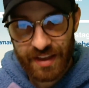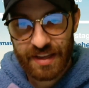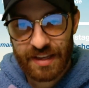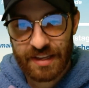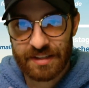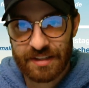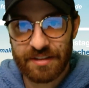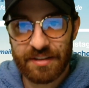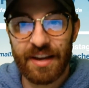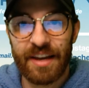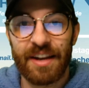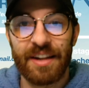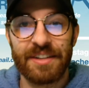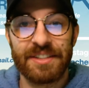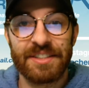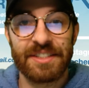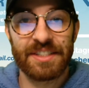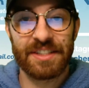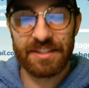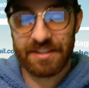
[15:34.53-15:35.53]
You kind of
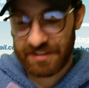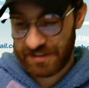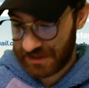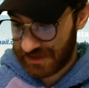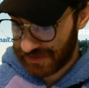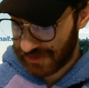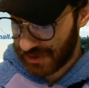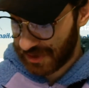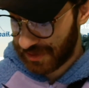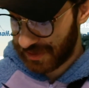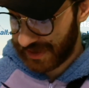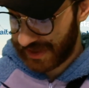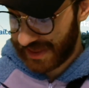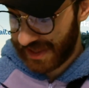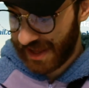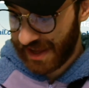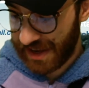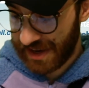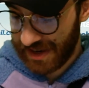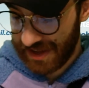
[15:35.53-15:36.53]
just learn to roll with
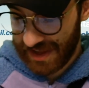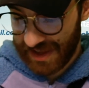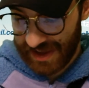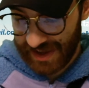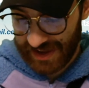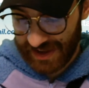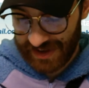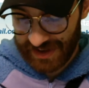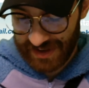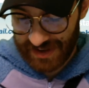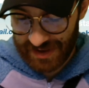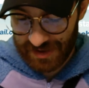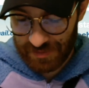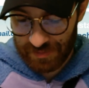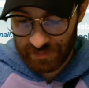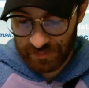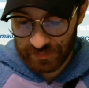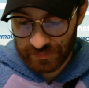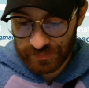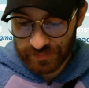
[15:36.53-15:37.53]
that, and
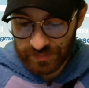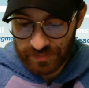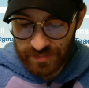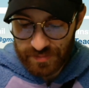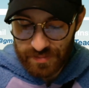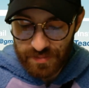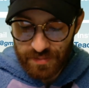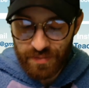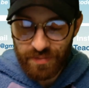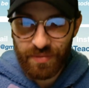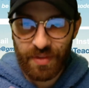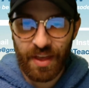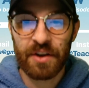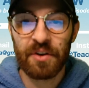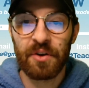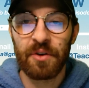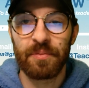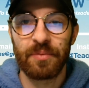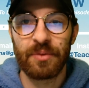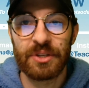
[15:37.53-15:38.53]

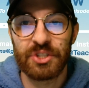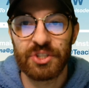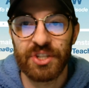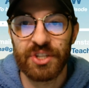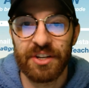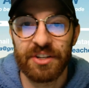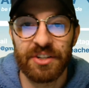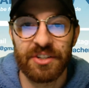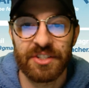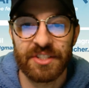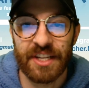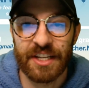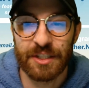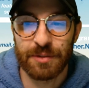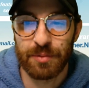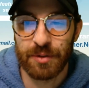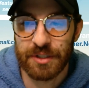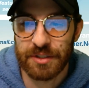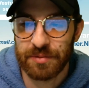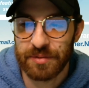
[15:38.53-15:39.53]
hopefully share your
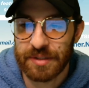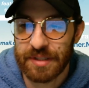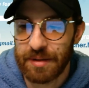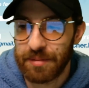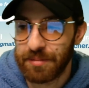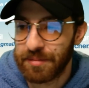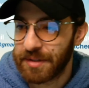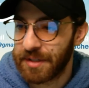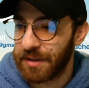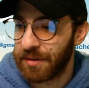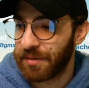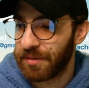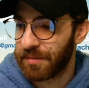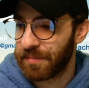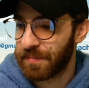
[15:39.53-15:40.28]
sketchbooks with them too.